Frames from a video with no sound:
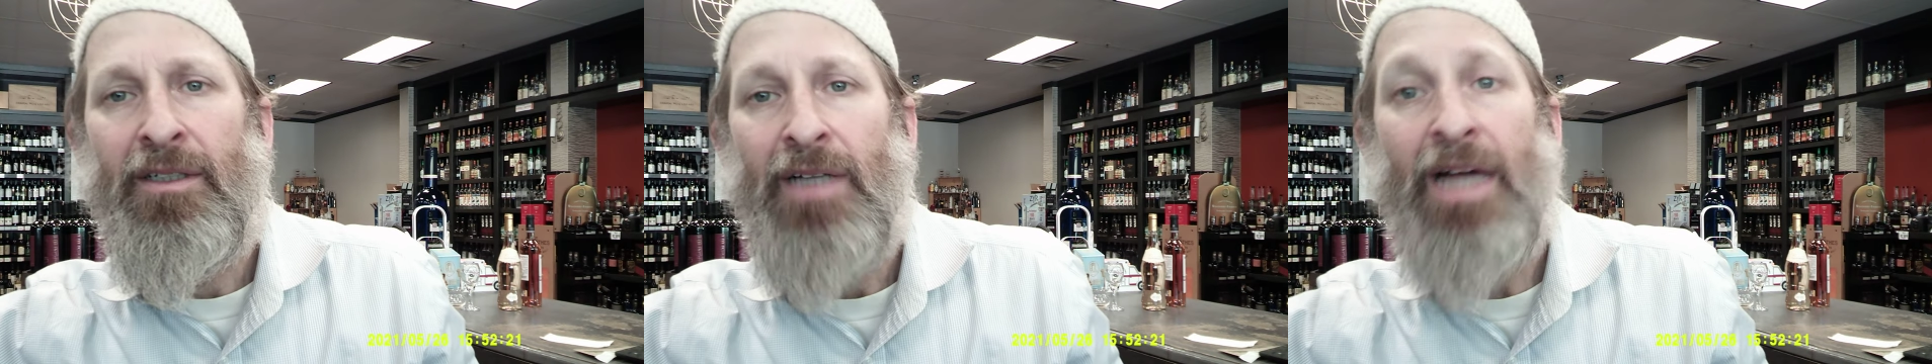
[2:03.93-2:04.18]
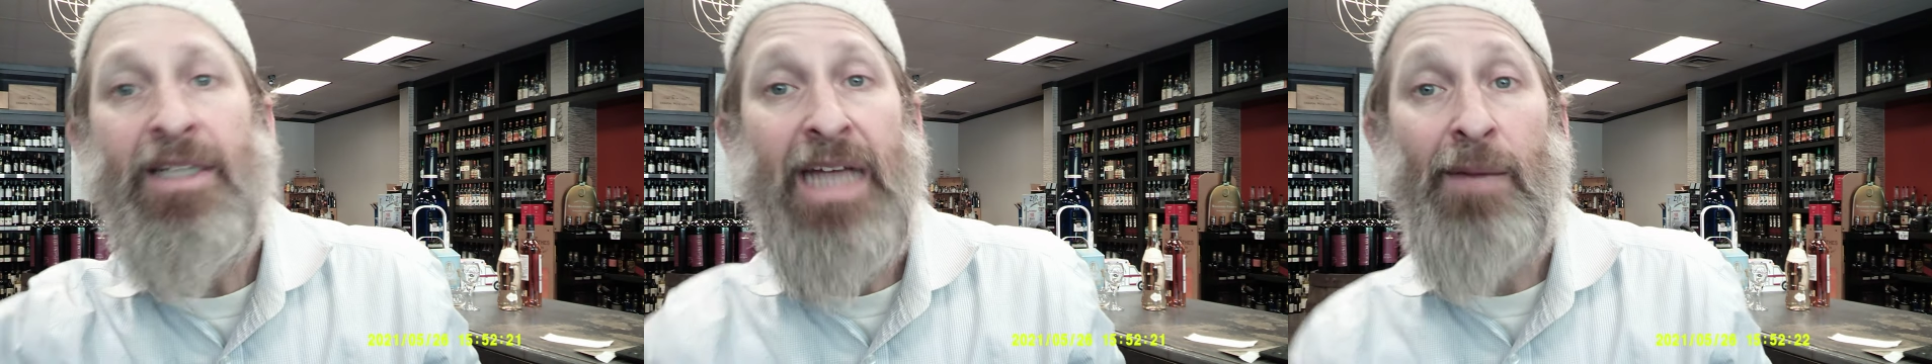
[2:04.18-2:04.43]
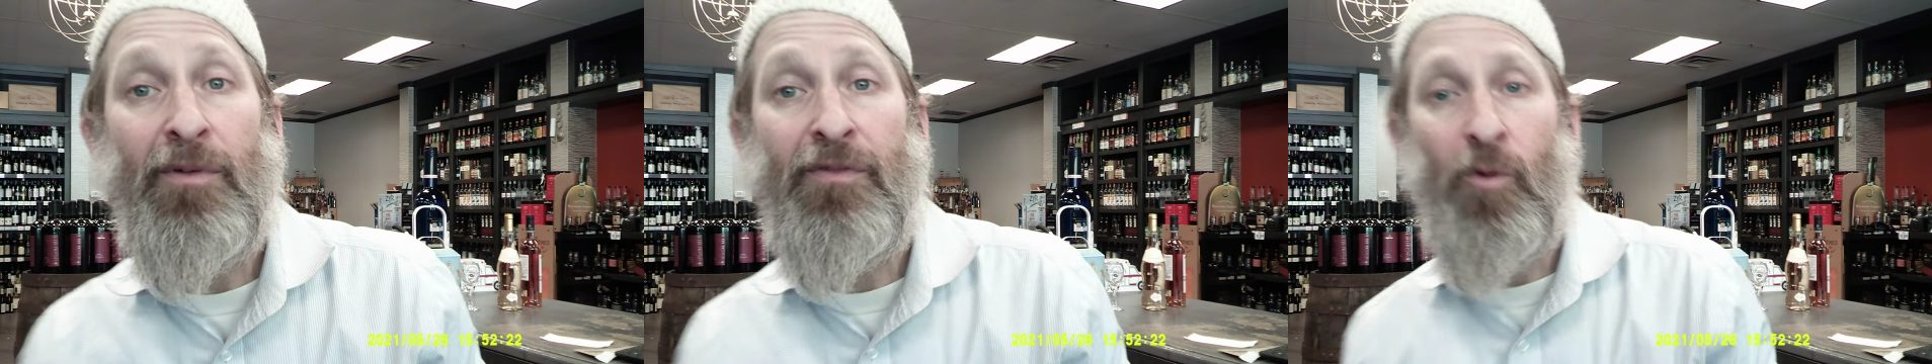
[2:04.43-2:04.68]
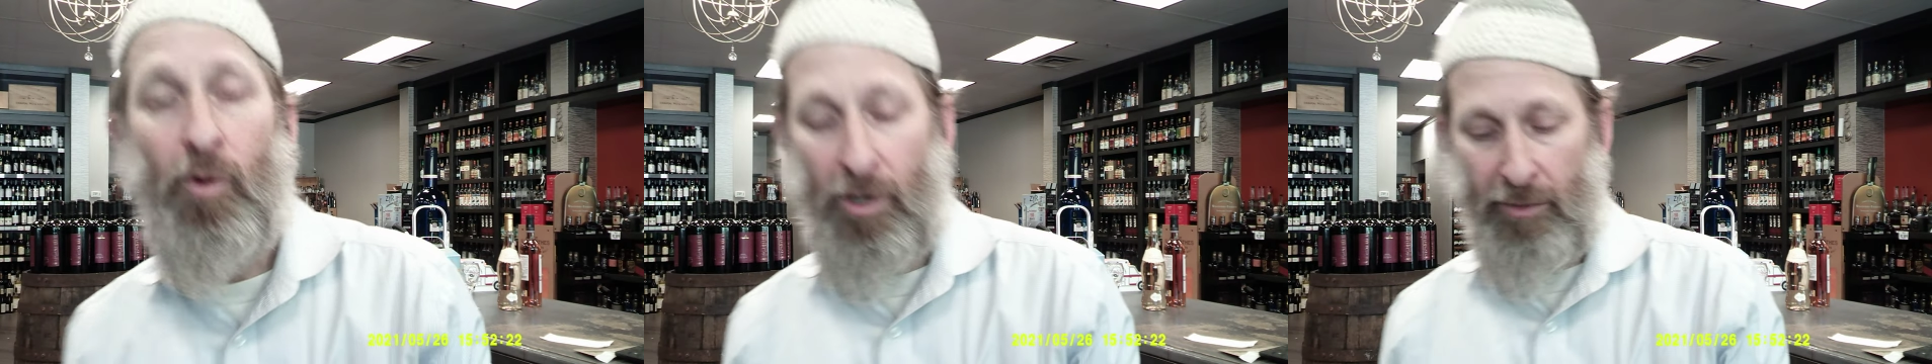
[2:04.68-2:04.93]
a day
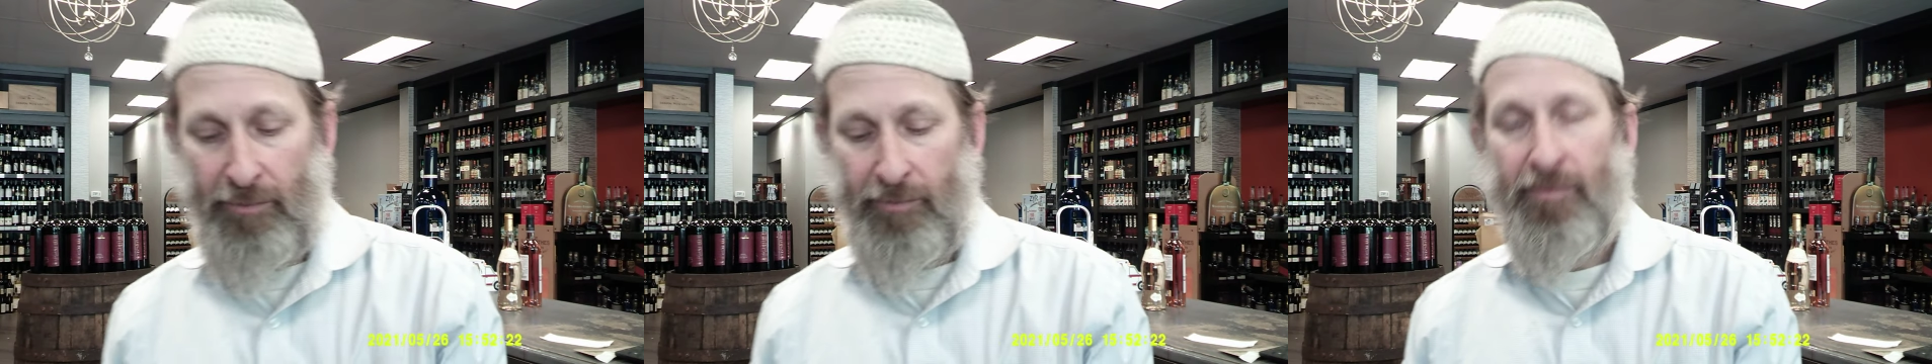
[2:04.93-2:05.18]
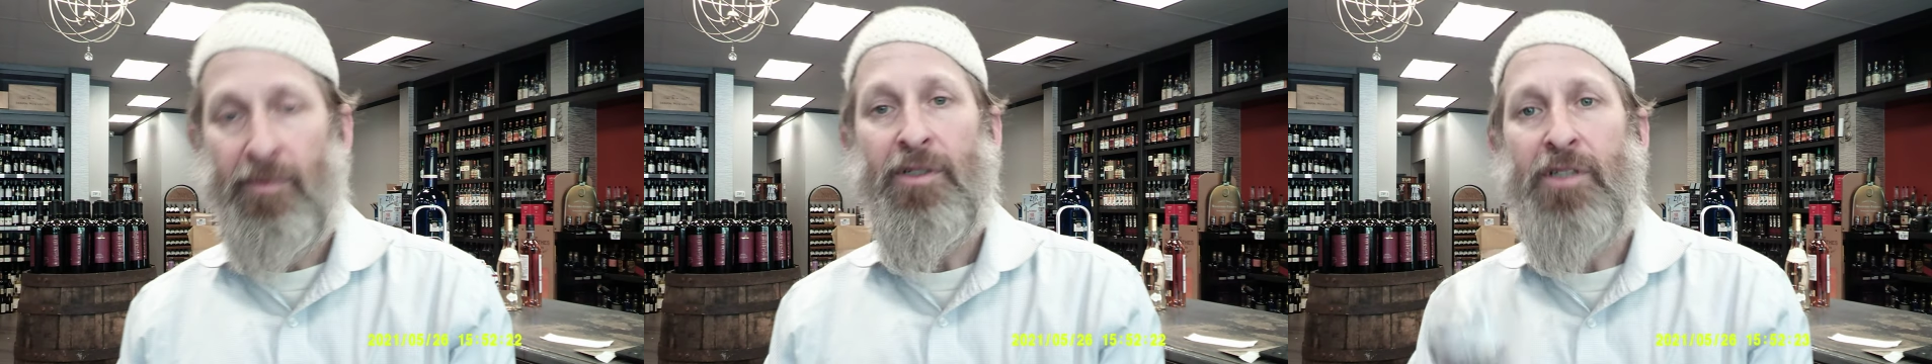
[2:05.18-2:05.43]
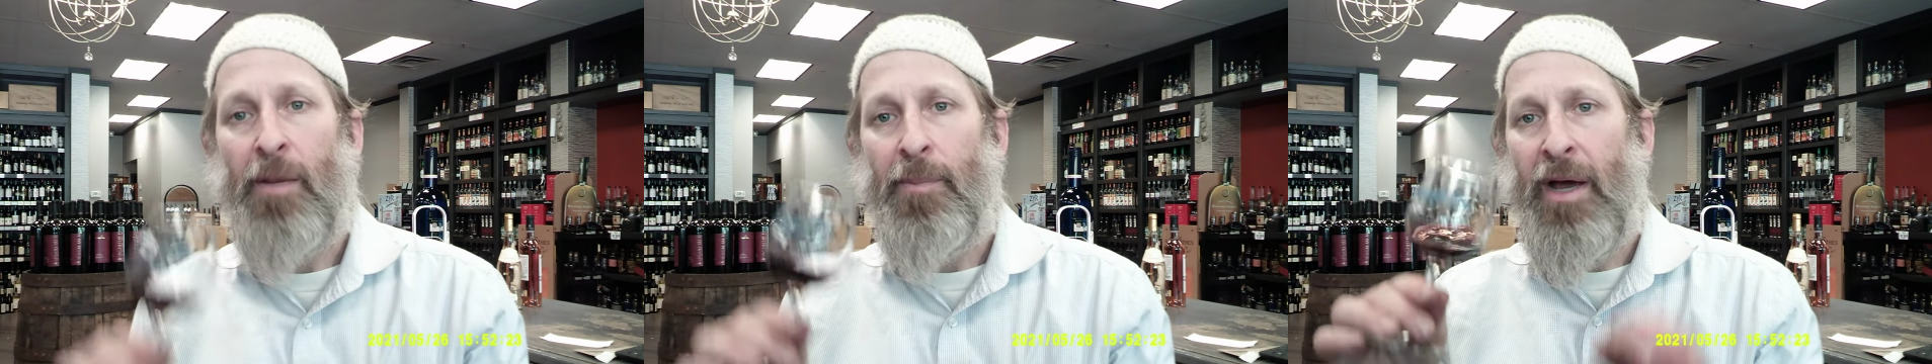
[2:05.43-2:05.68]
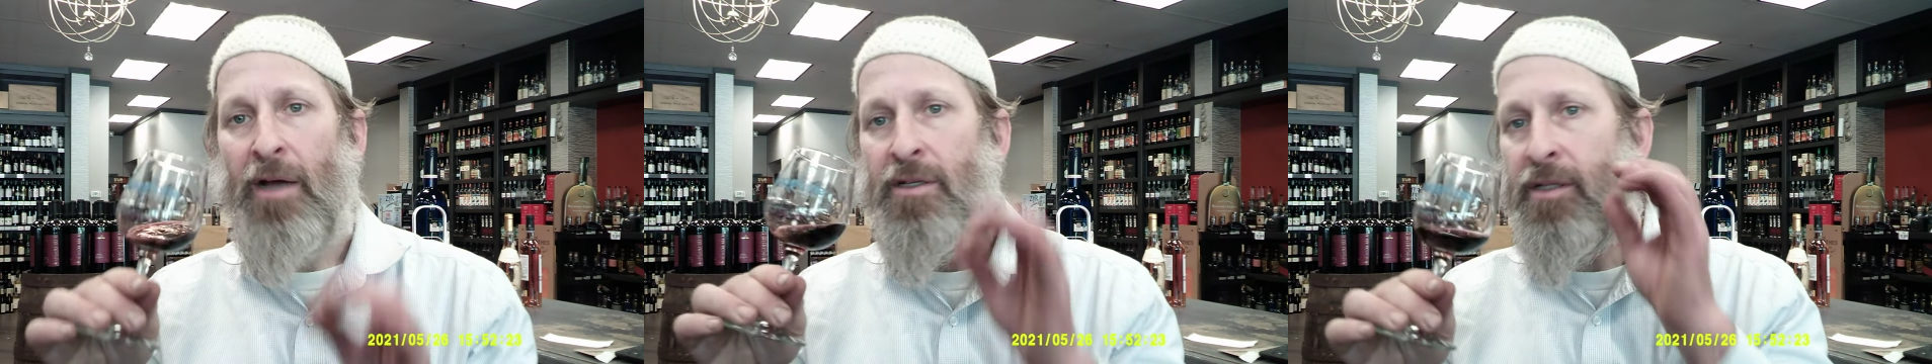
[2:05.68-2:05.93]
before, dump
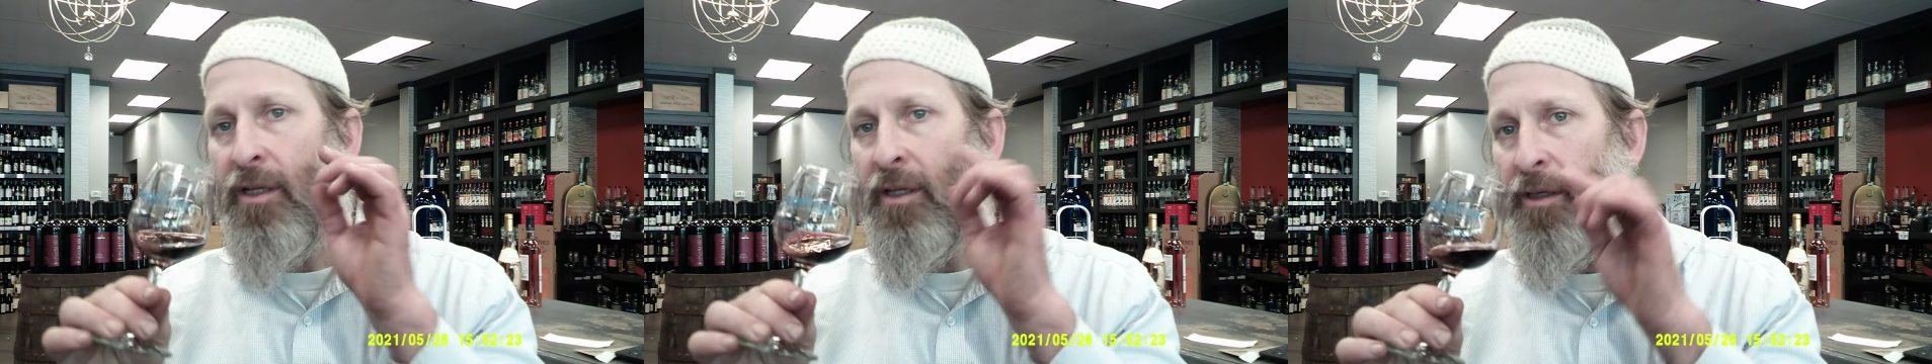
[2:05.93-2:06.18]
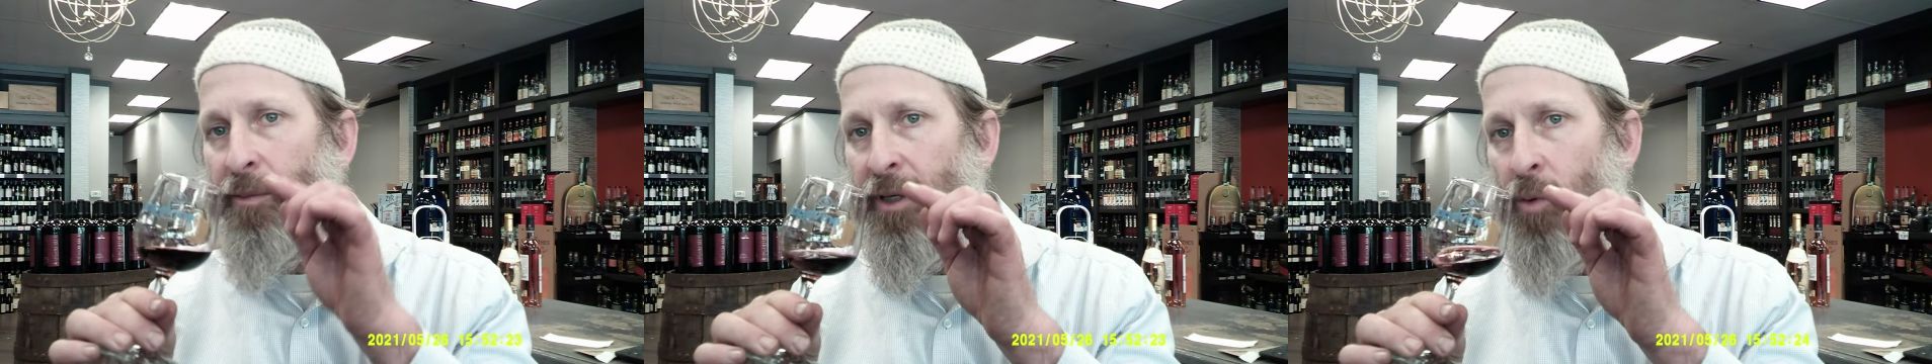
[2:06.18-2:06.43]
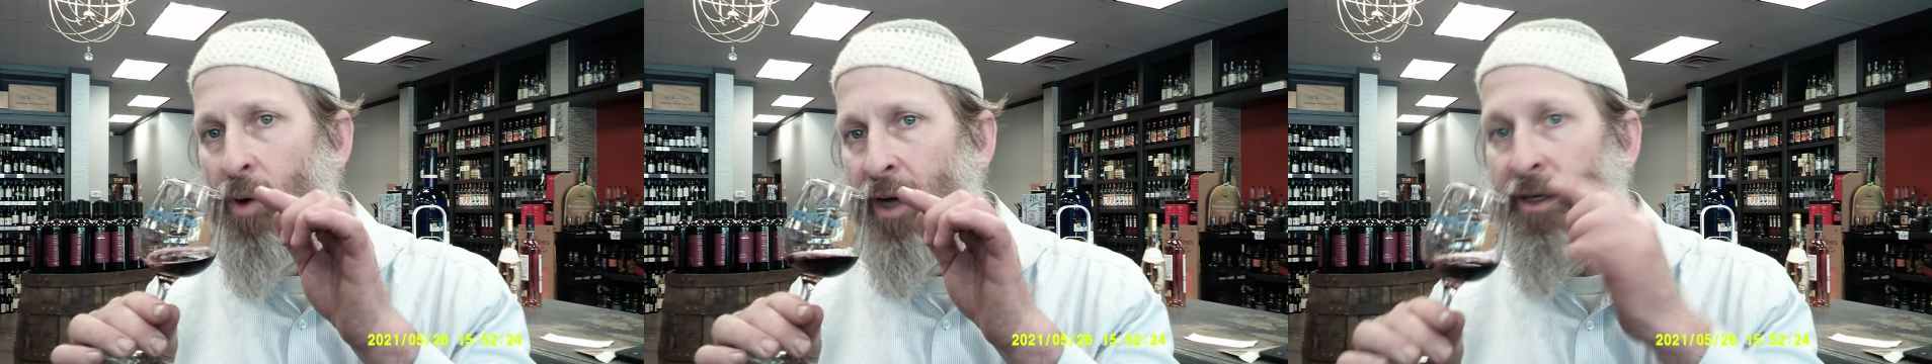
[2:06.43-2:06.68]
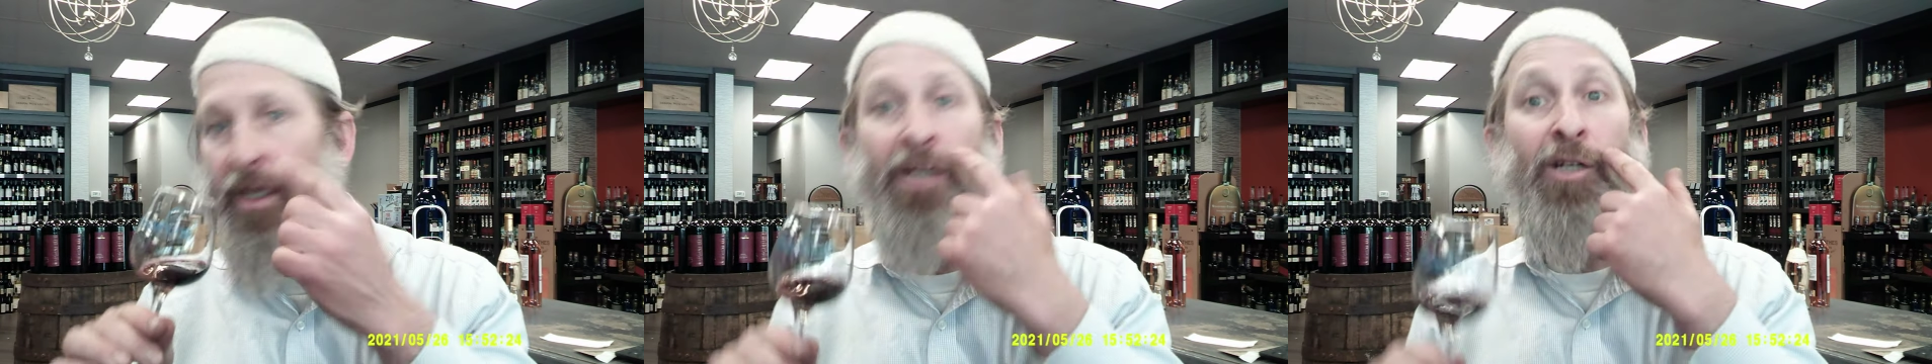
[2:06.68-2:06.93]
out just a little bit of
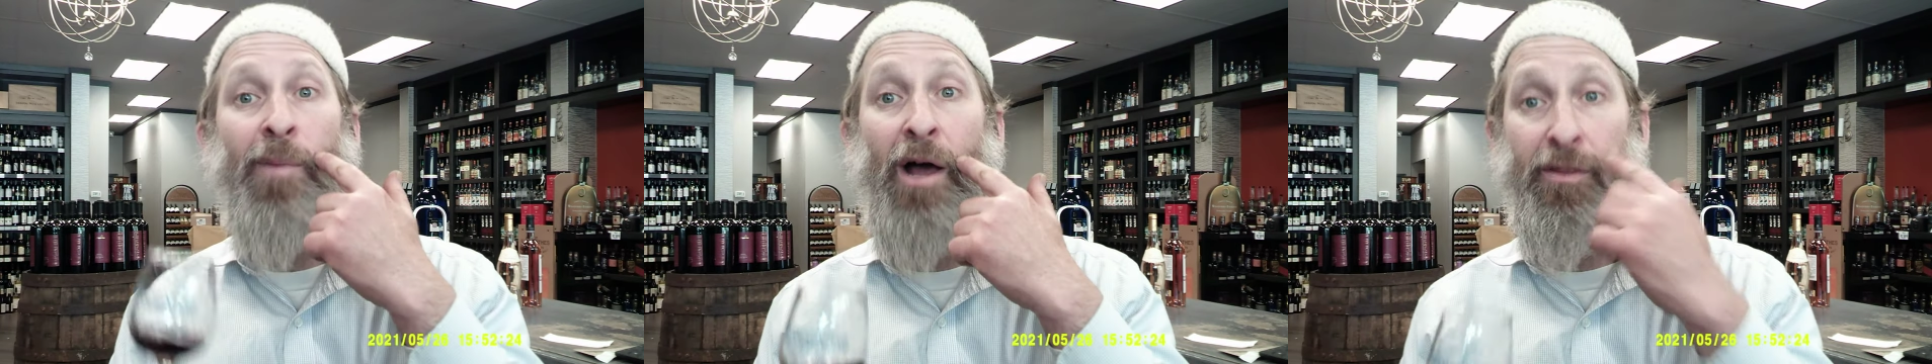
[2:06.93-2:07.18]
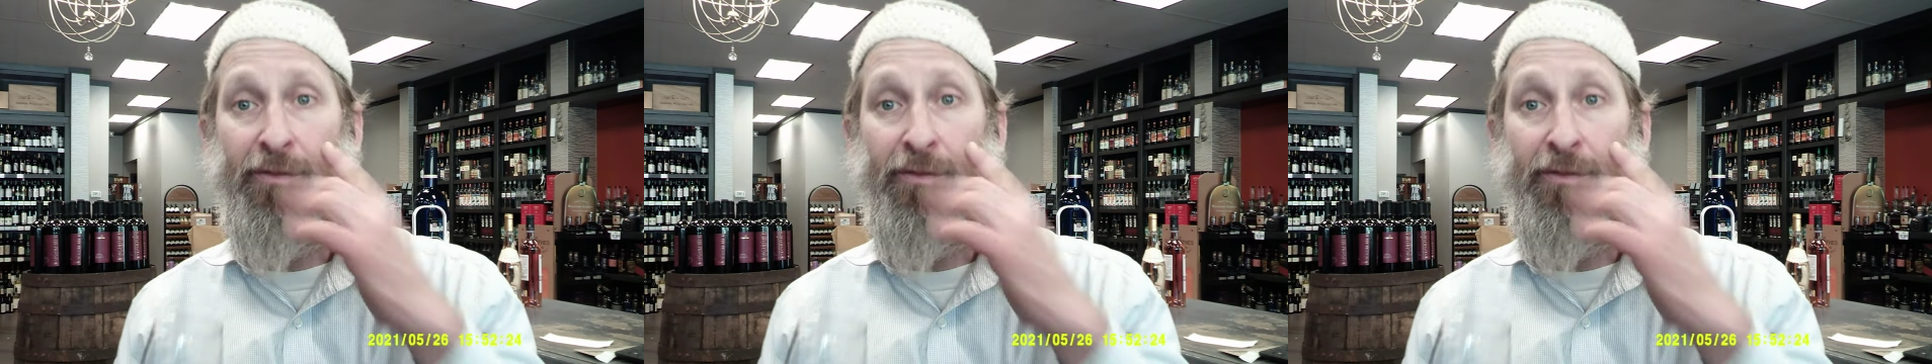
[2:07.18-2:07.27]
wine in your mouth,